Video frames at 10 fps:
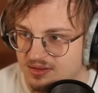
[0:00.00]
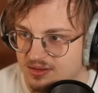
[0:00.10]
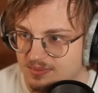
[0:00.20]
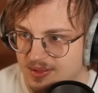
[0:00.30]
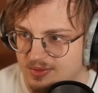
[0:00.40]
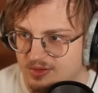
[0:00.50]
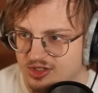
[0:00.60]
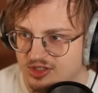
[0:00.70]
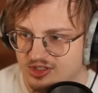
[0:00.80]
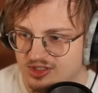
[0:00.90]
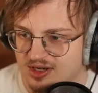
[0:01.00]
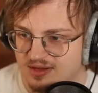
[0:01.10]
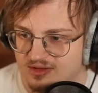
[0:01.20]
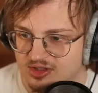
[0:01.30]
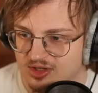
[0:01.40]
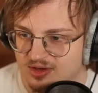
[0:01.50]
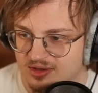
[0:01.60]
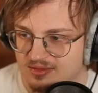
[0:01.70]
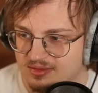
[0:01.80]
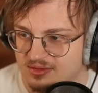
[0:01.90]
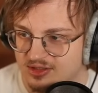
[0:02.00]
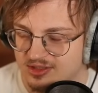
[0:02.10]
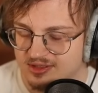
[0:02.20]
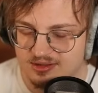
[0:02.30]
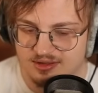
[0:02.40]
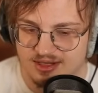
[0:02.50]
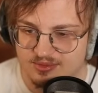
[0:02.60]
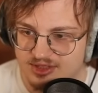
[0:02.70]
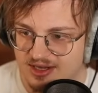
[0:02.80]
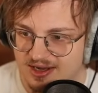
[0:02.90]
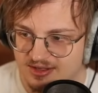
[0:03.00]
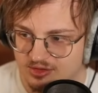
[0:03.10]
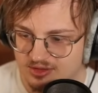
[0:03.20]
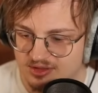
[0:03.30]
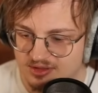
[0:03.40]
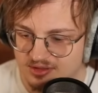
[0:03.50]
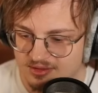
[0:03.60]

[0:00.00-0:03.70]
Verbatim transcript: Maybe we should just settle, should just let him set hazards.